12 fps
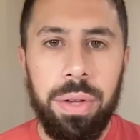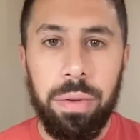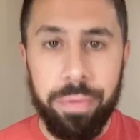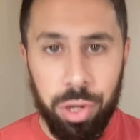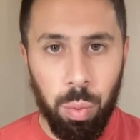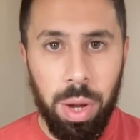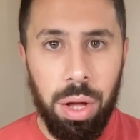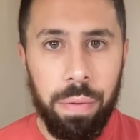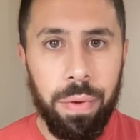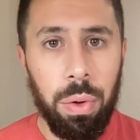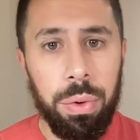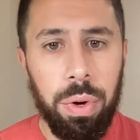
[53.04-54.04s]
field of
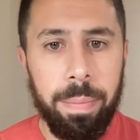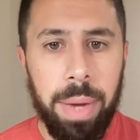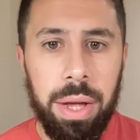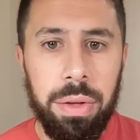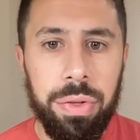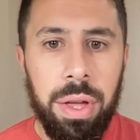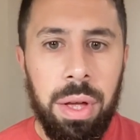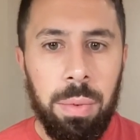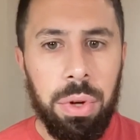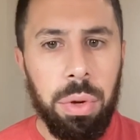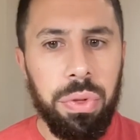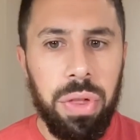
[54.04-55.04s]
12 older males
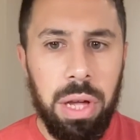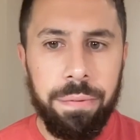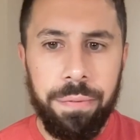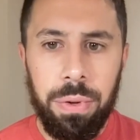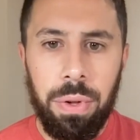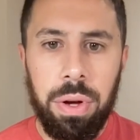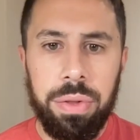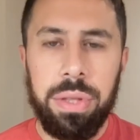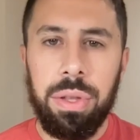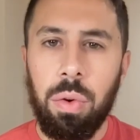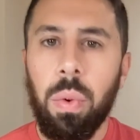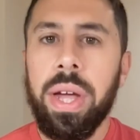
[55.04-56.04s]
will go six furlongs
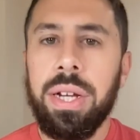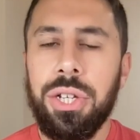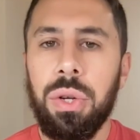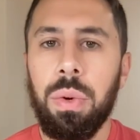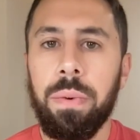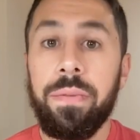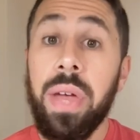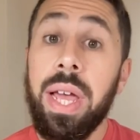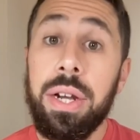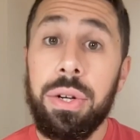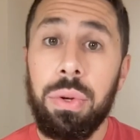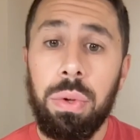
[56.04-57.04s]
in the grade two
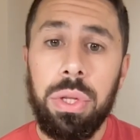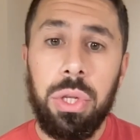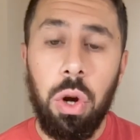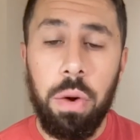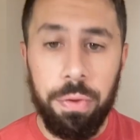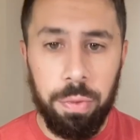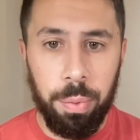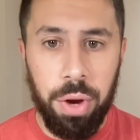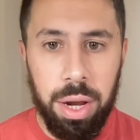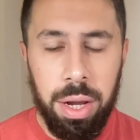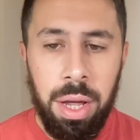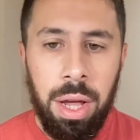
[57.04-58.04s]
FanDuel Turf
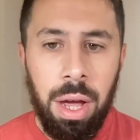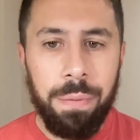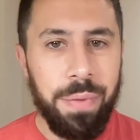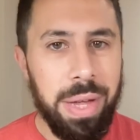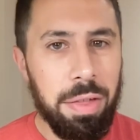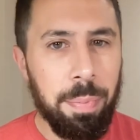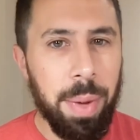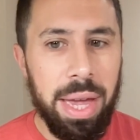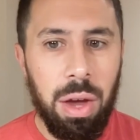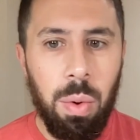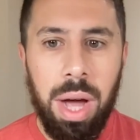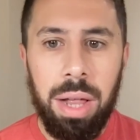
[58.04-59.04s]
Sprint, a fees
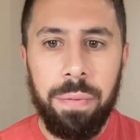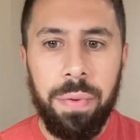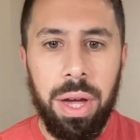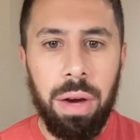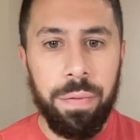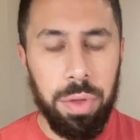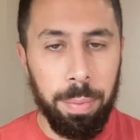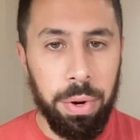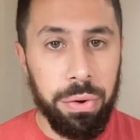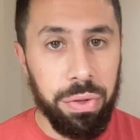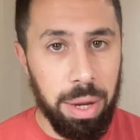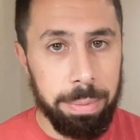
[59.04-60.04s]
paid qualifier for the
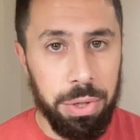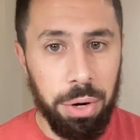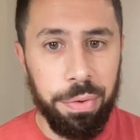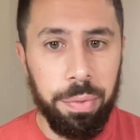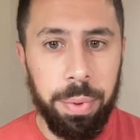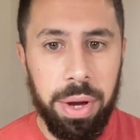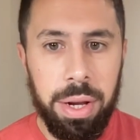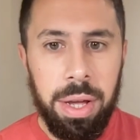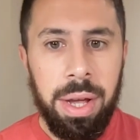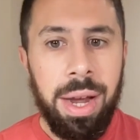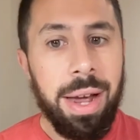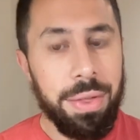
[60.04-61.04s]
Breeders' Cup Turf Sprint.
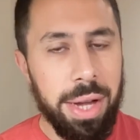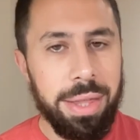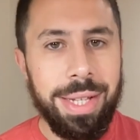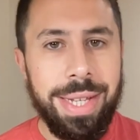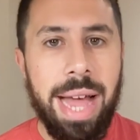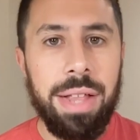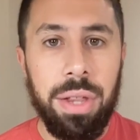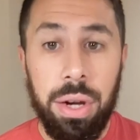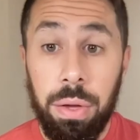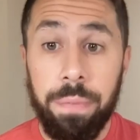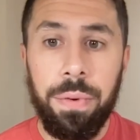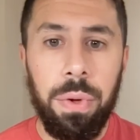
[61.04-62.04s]
And then the 10th,
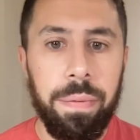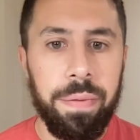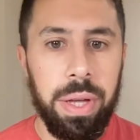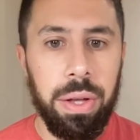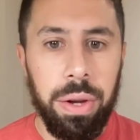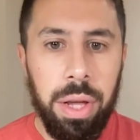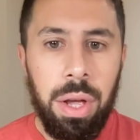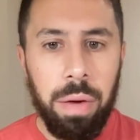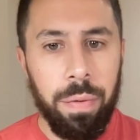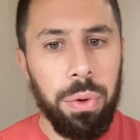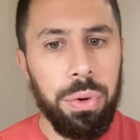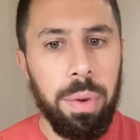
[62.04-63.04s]
another full field
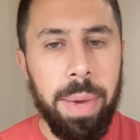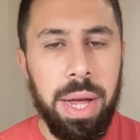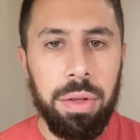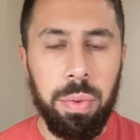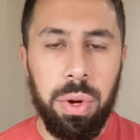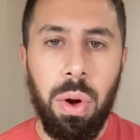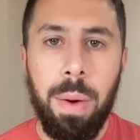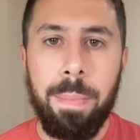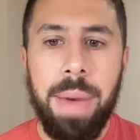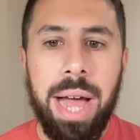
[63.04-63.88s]
of older males will go a